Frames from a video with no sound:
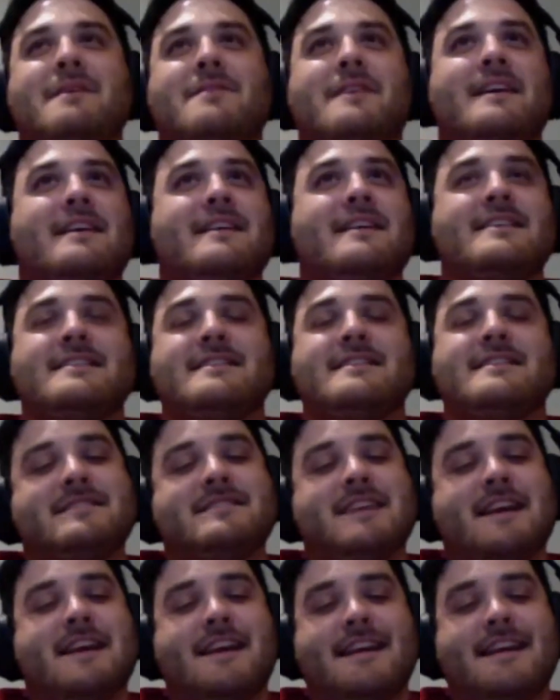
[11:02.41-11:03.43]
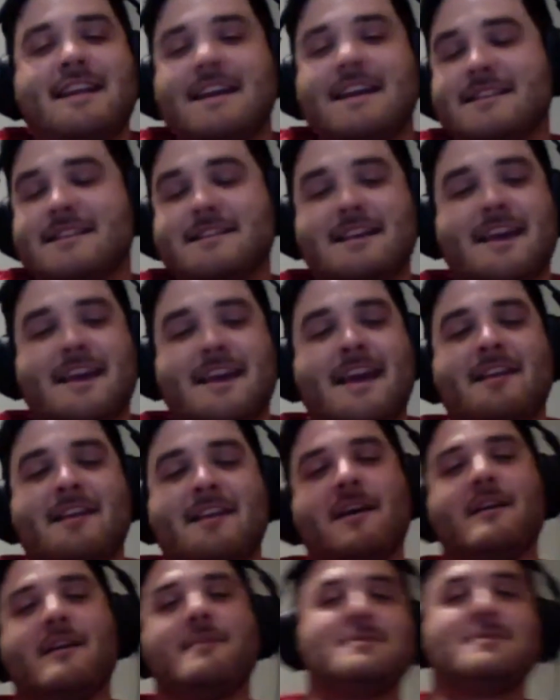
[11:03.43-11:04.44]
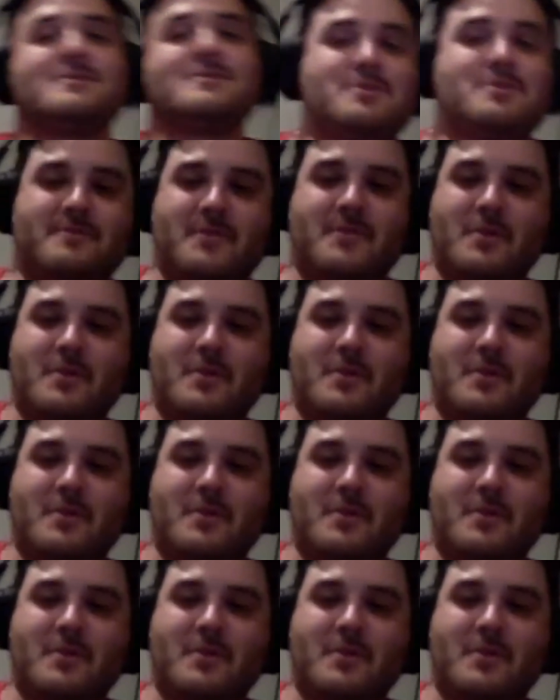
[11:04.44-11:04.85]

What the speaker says: thought. The second he gets a hand on him, it's over.